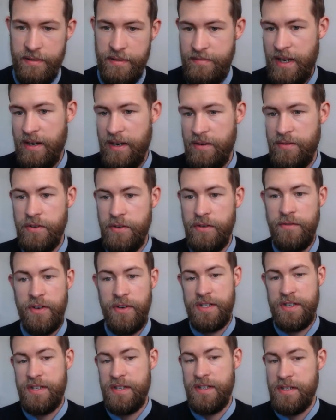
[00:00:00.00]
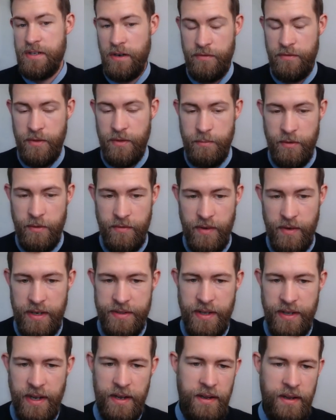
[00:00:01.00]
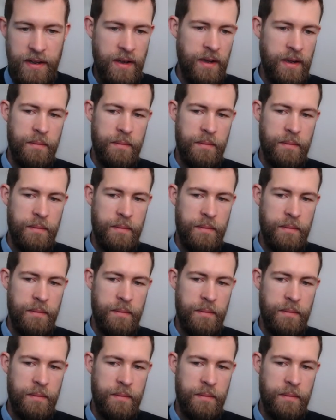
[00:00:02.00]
Now, universities can often provide that,